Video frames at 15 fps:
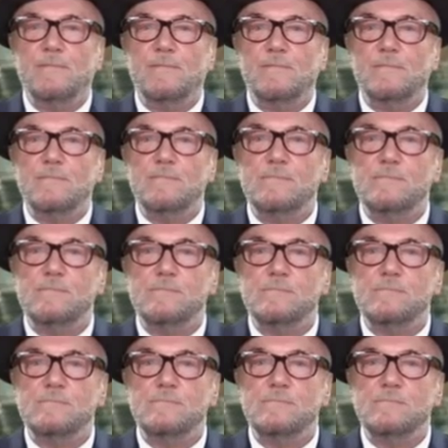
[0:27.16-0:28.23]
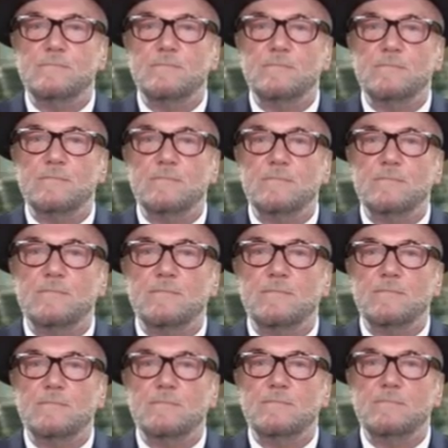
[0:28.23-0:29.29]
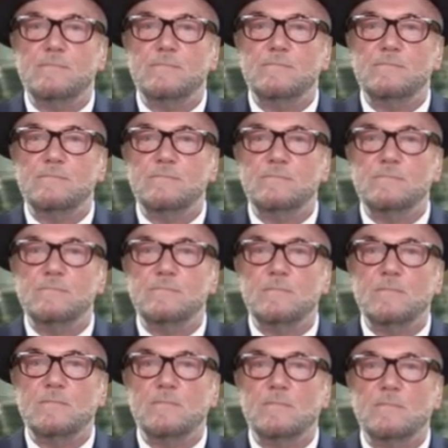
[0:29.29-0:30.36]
The person shown says nothing.